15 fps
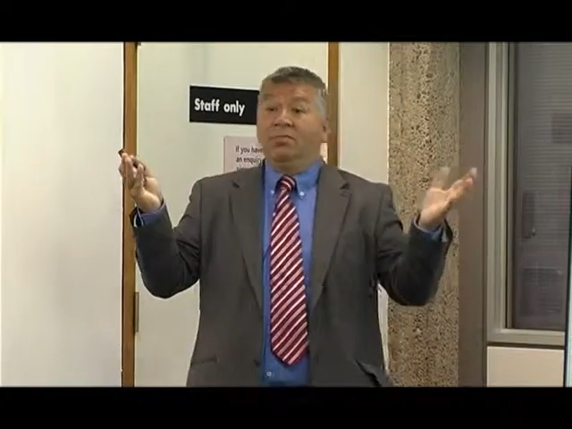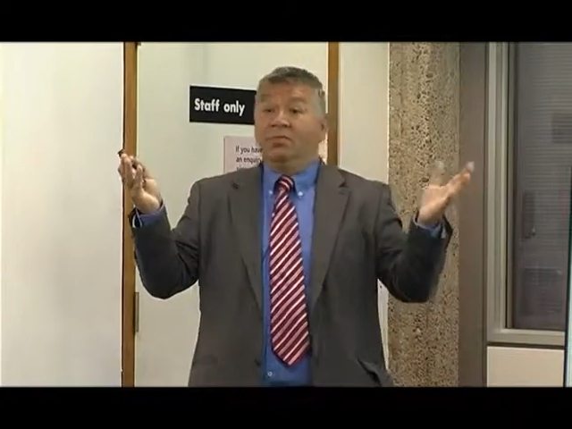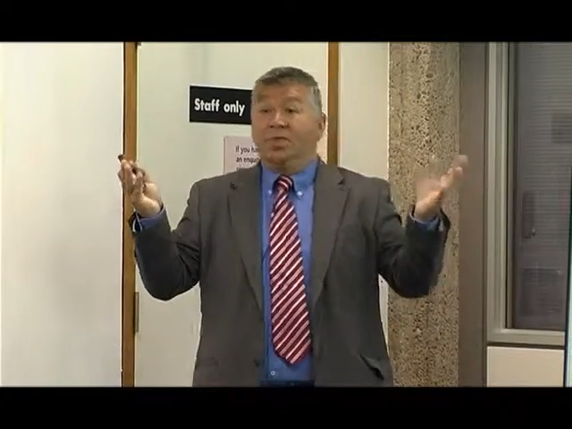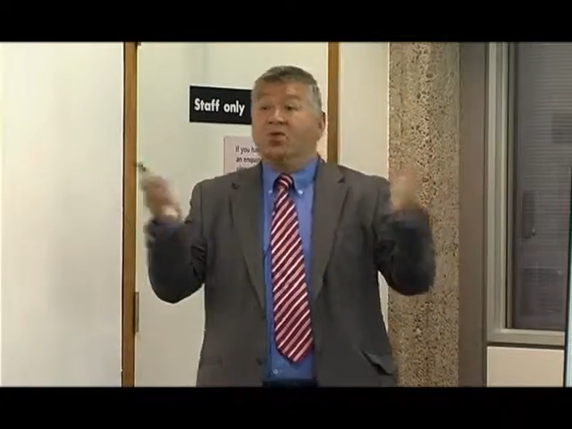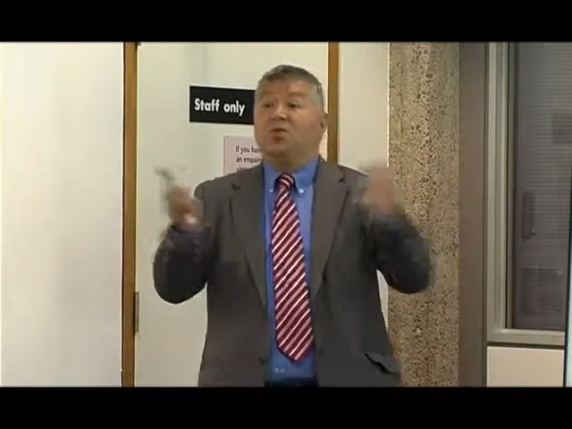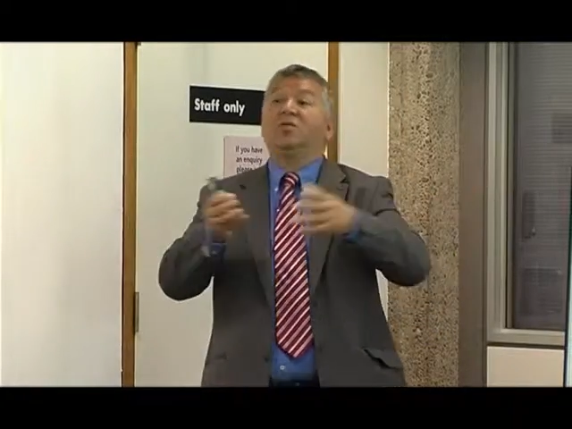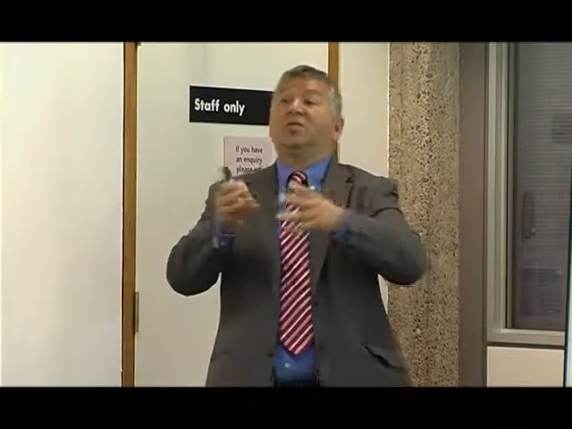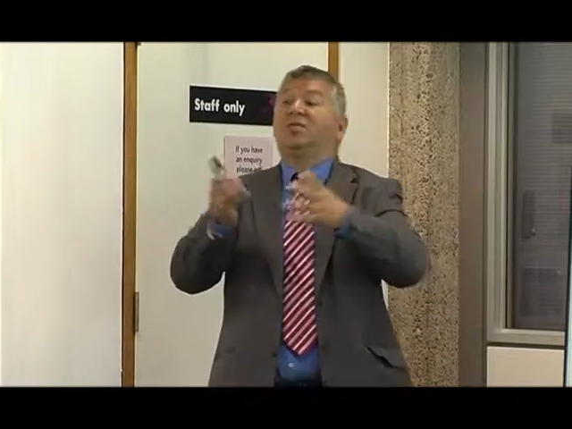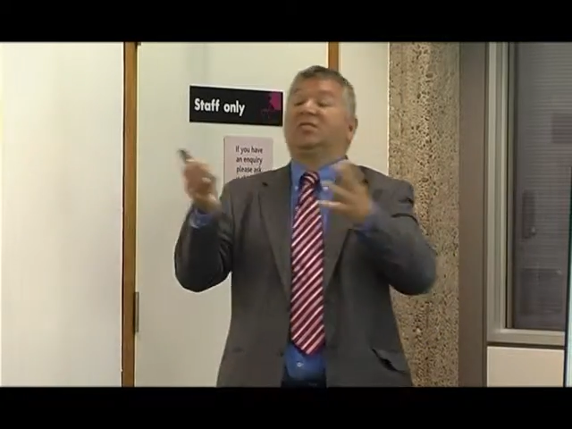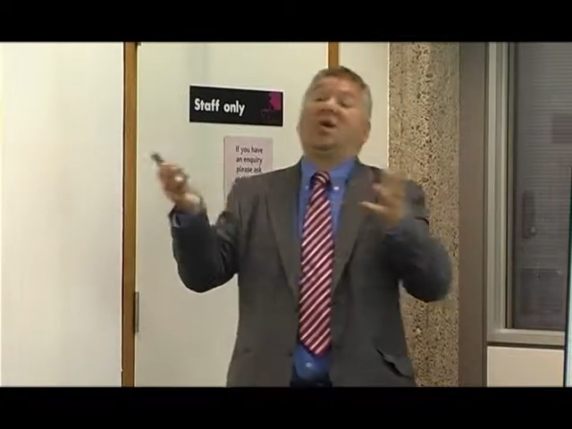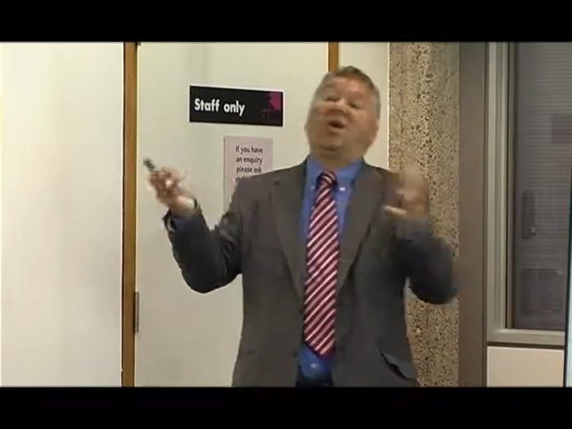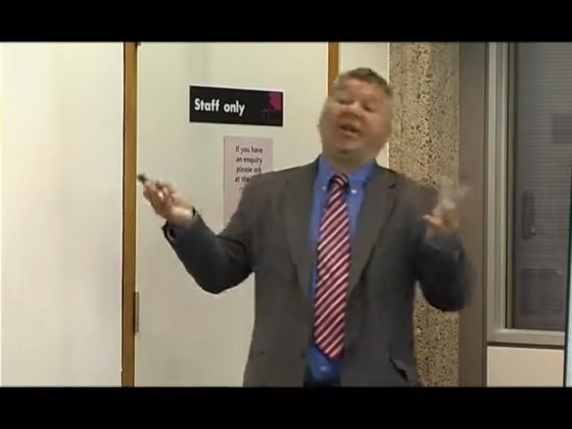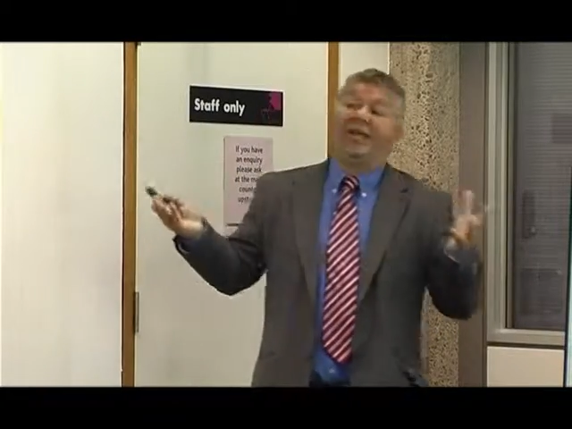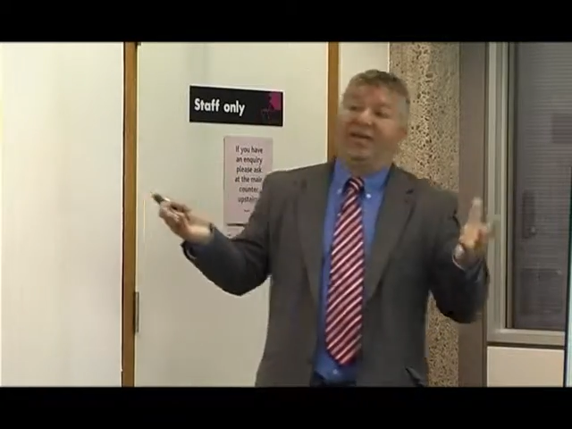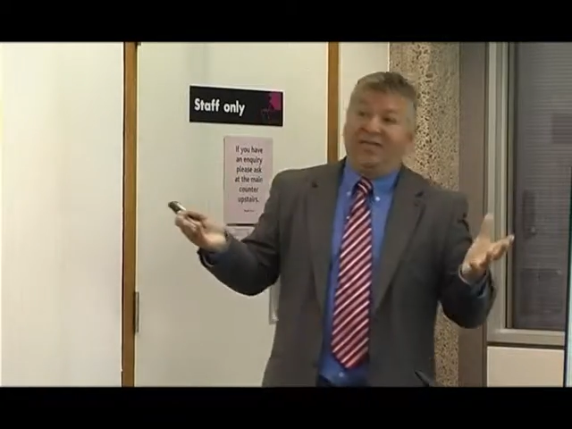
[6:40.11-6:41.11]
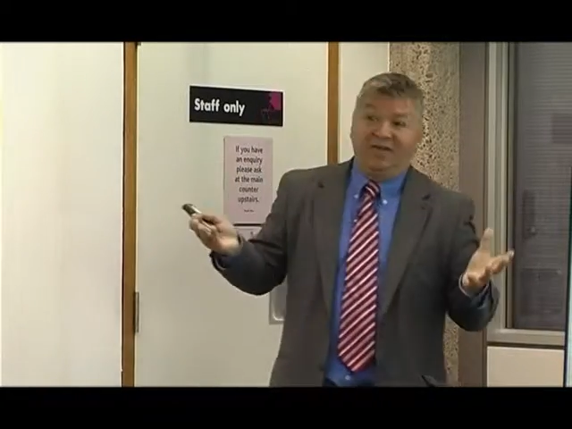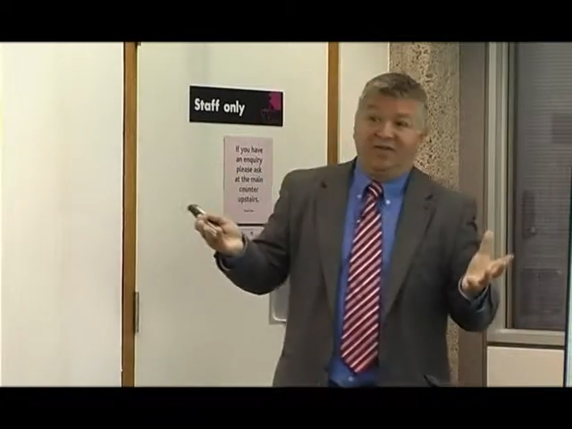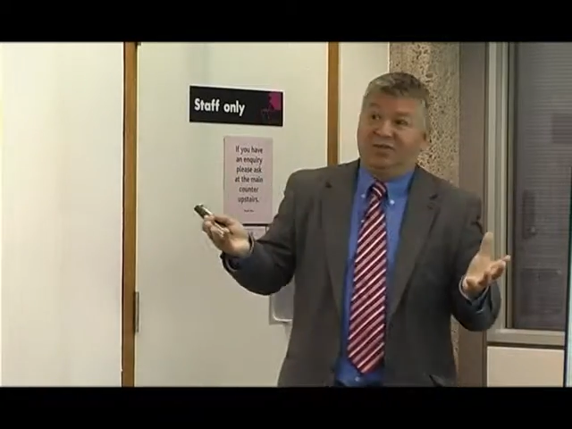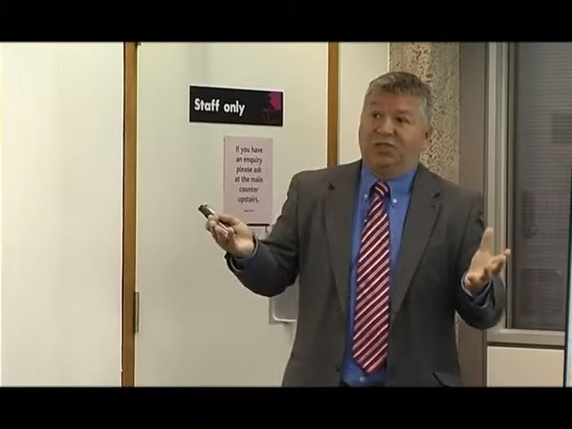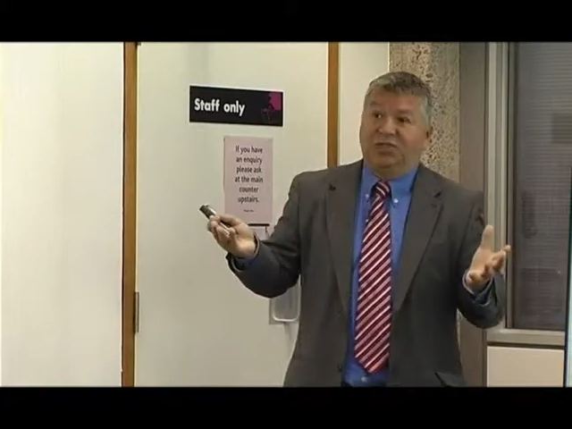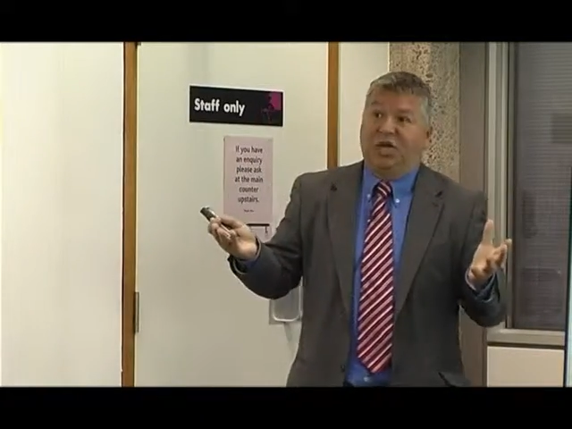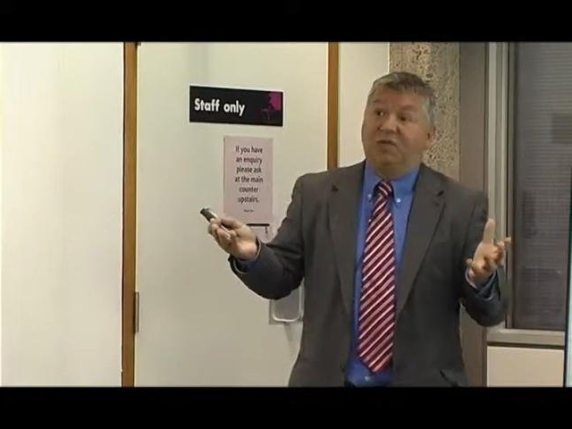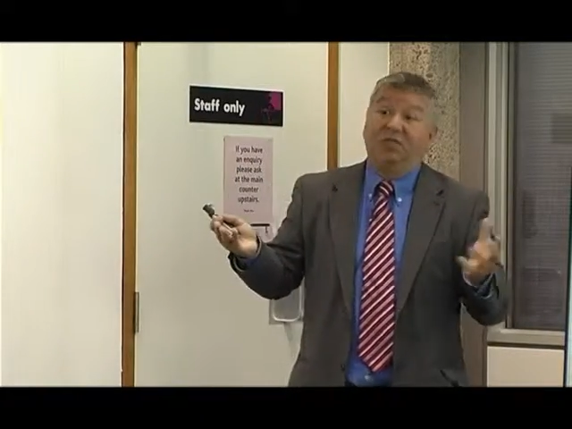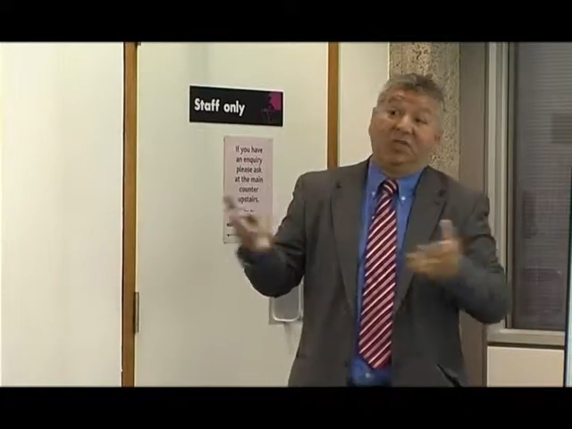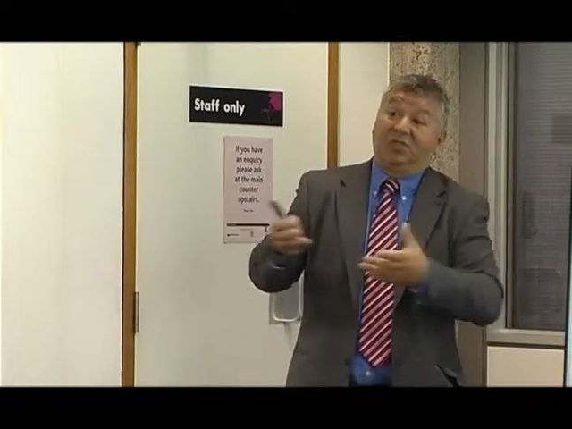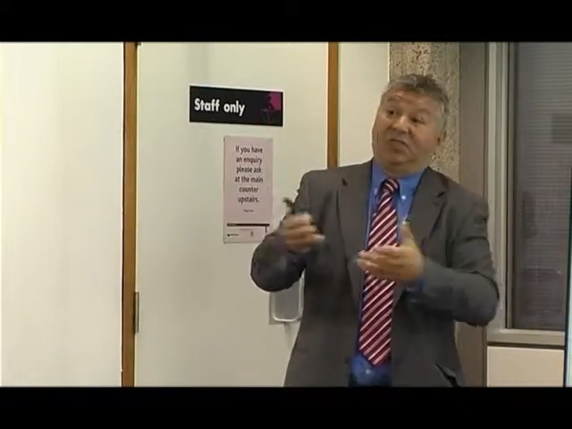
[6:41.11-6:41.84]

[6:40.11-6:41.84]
You couldn't design it a different shape because